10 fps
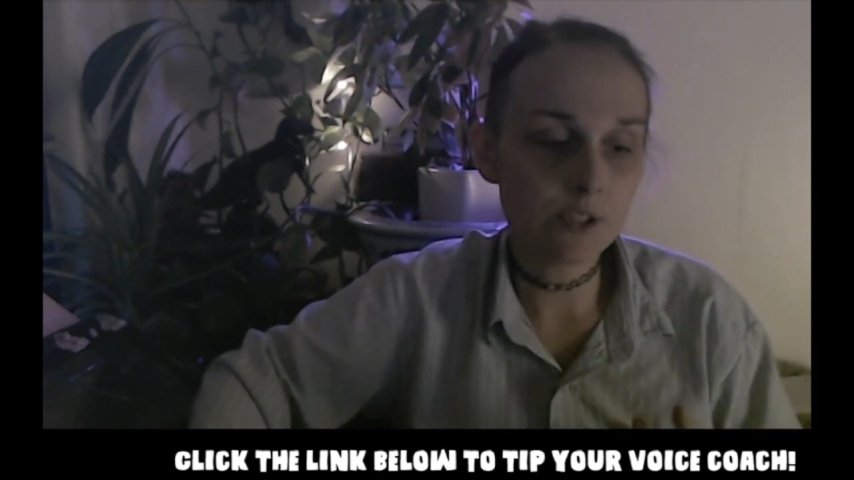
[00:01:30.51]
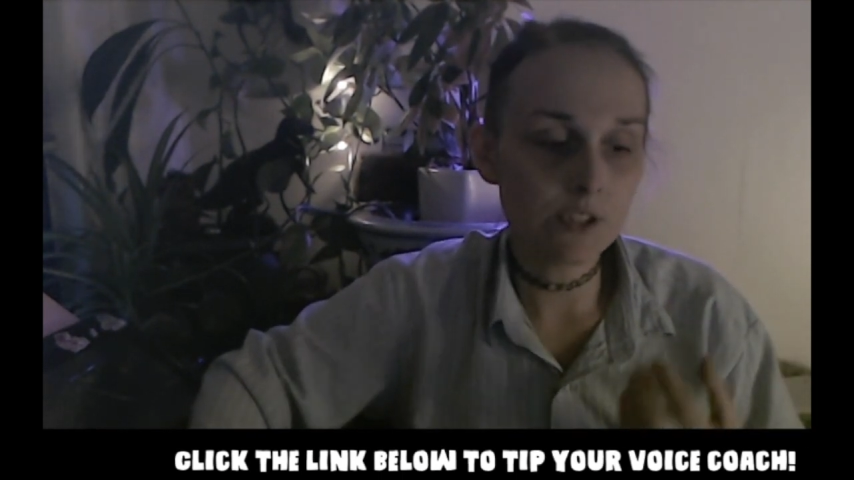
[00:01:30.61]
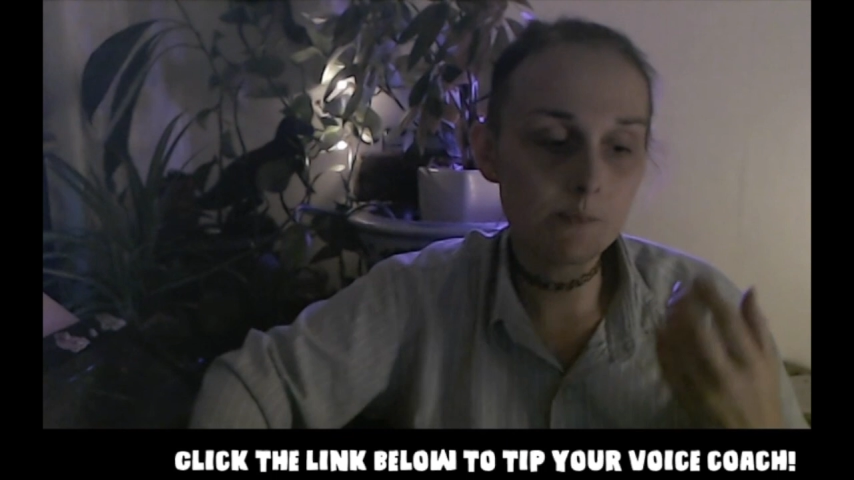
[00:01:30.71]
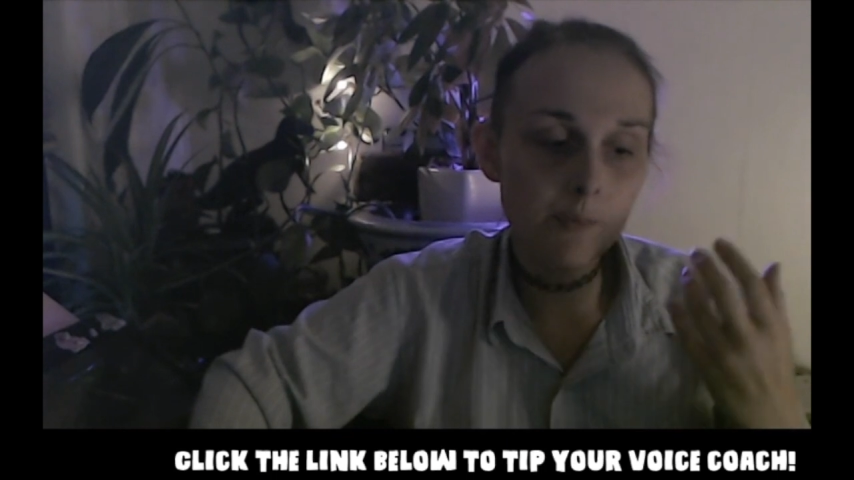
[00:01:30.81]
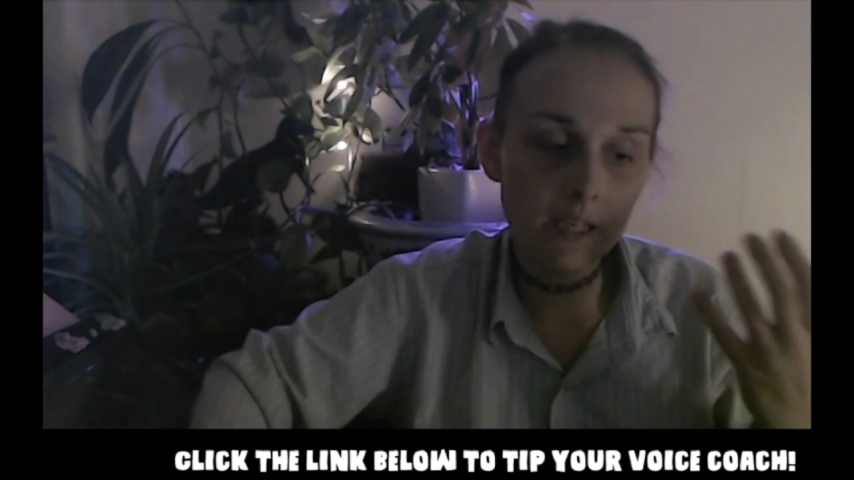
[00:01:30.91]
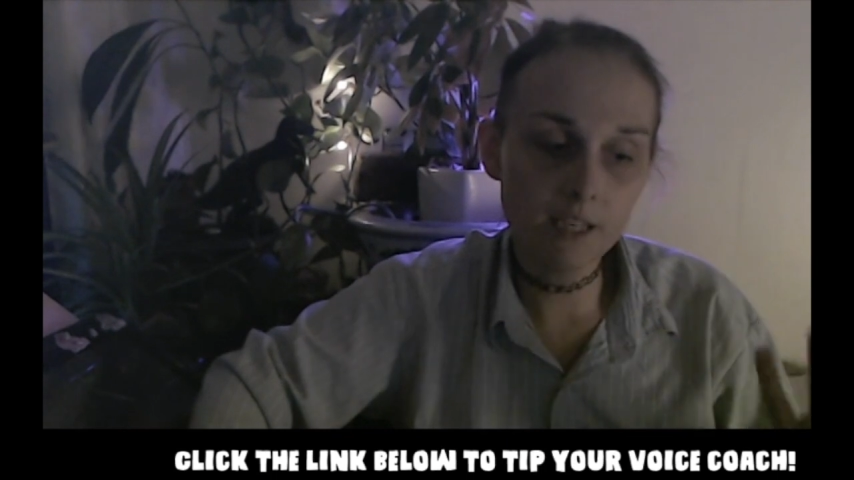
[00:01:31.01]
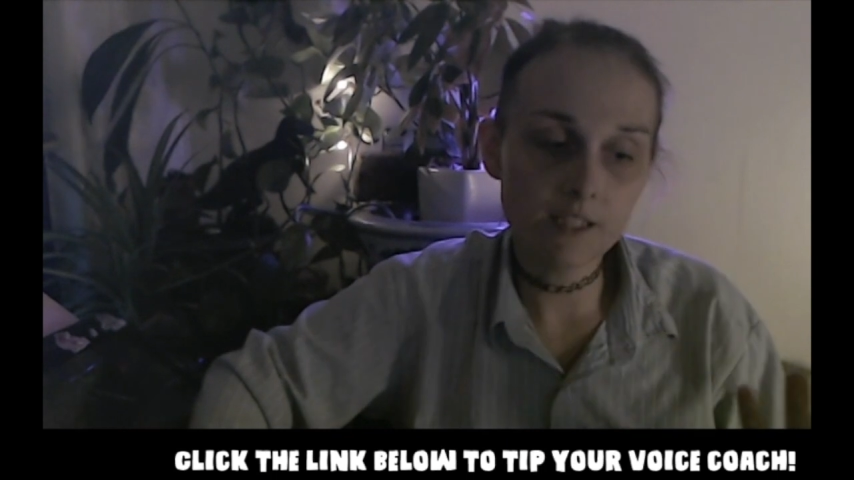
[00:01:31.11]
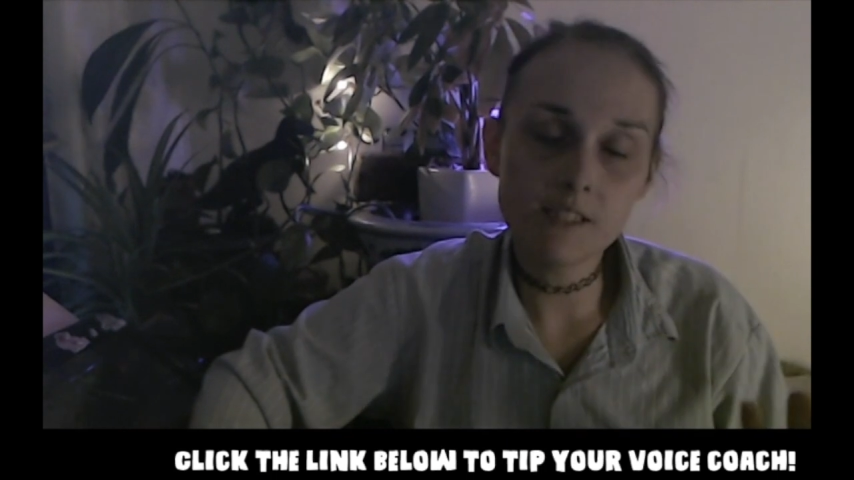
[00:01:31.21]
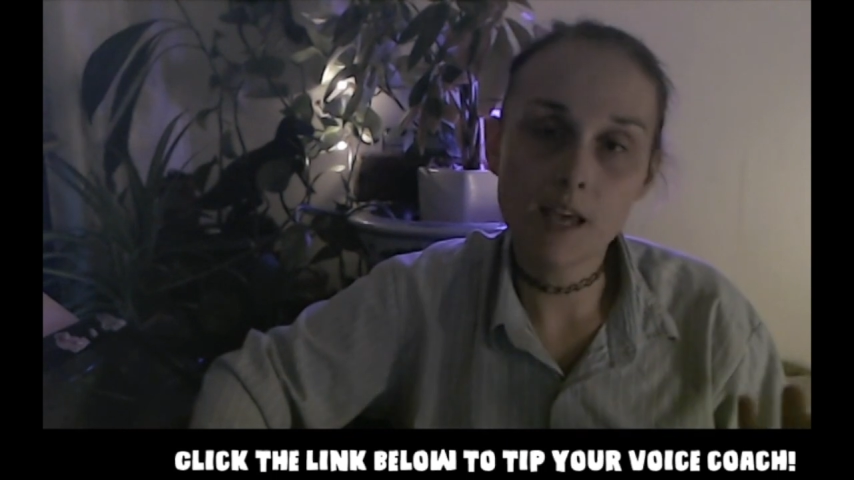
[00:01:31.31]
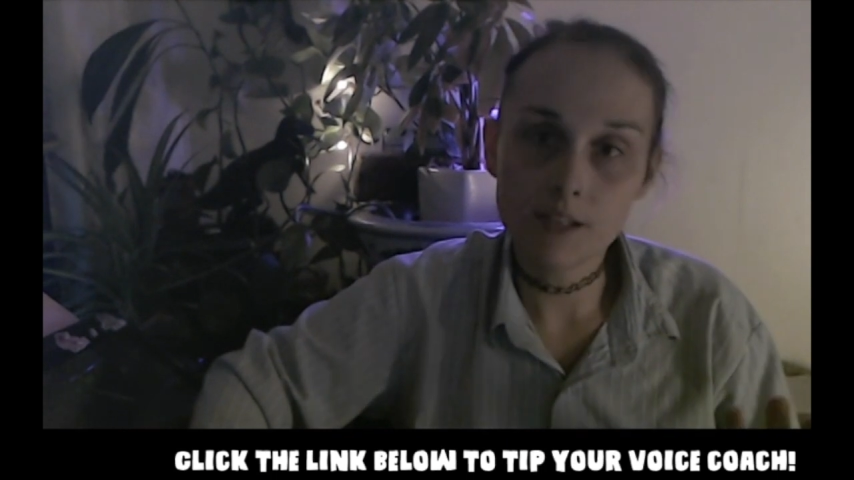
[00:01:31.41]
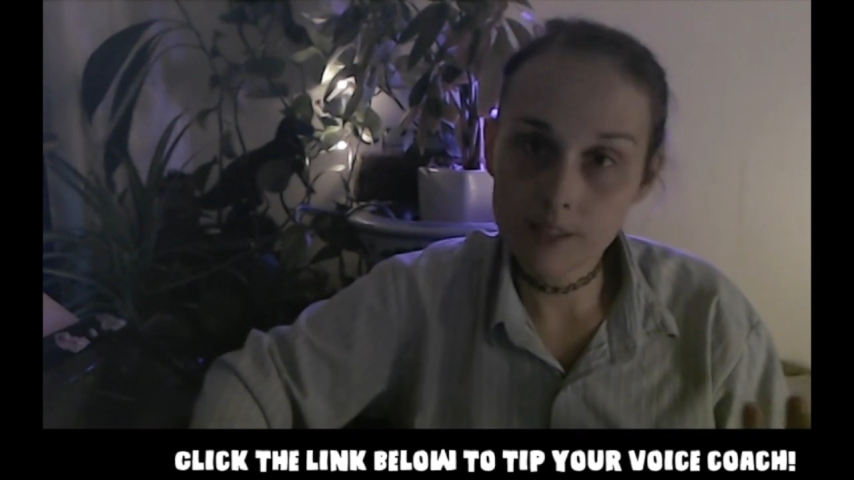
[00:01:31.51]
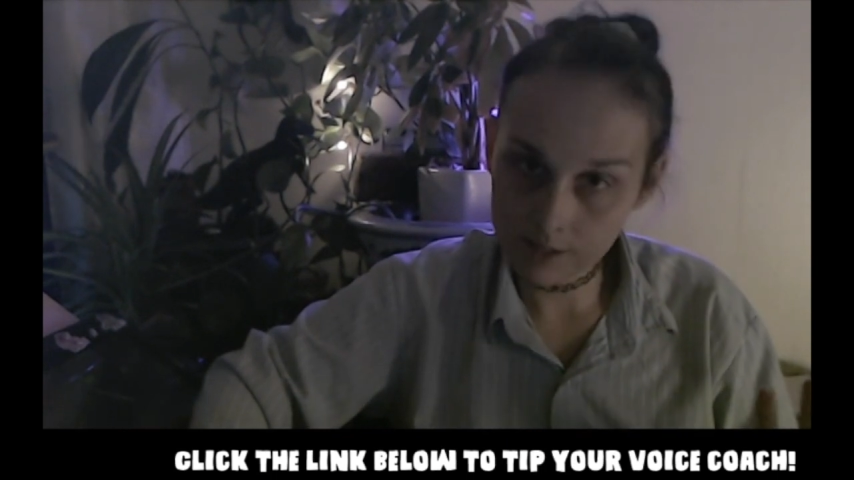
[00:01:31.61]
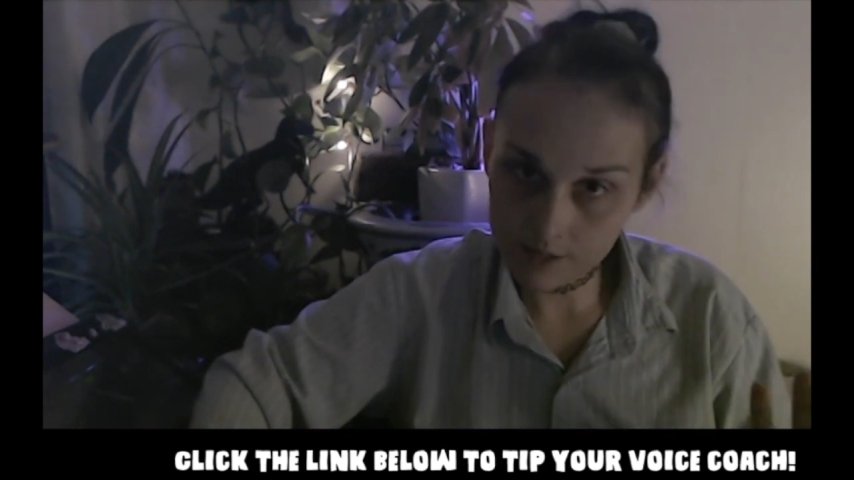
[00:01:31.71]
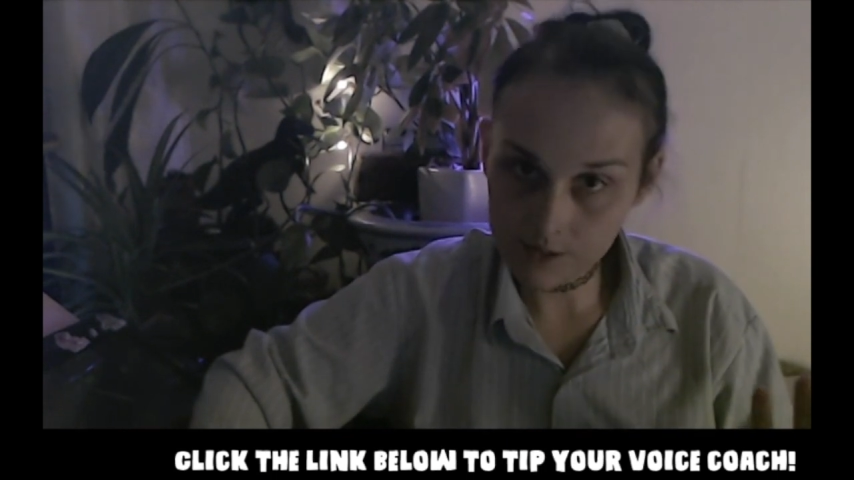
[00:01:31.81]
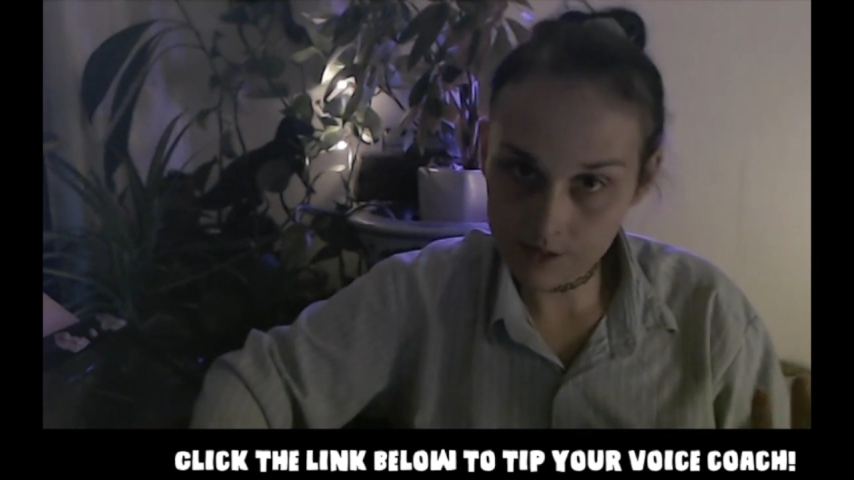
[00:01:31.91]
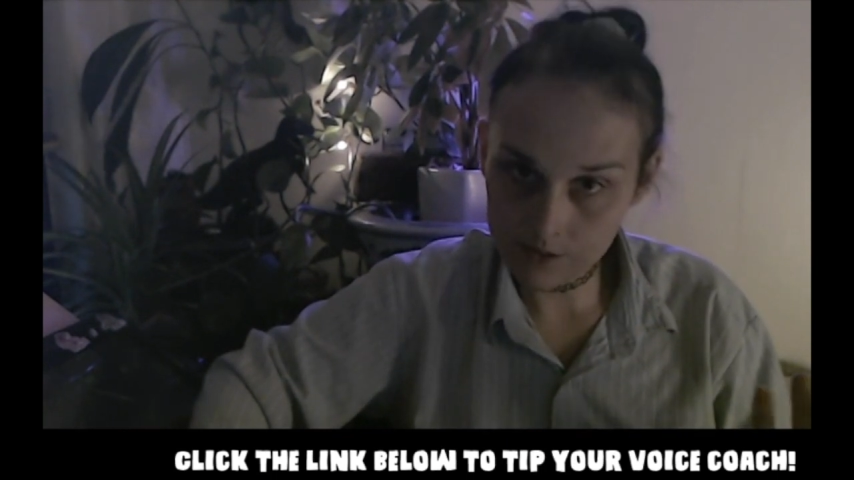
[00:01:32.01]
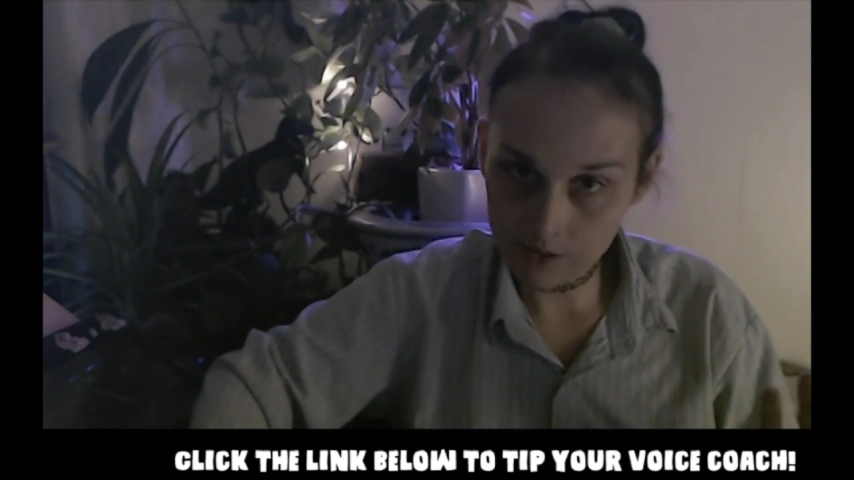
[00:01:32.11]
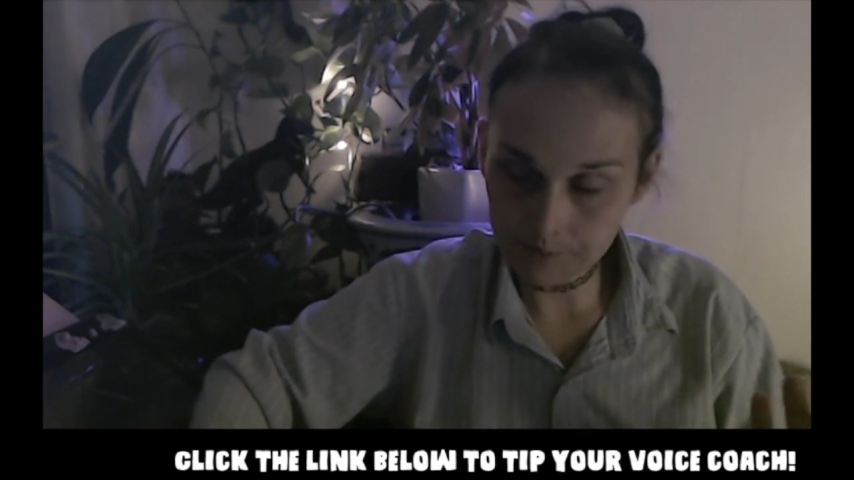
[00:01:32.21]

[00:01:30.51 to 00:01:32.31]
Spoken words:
speaking a sentence.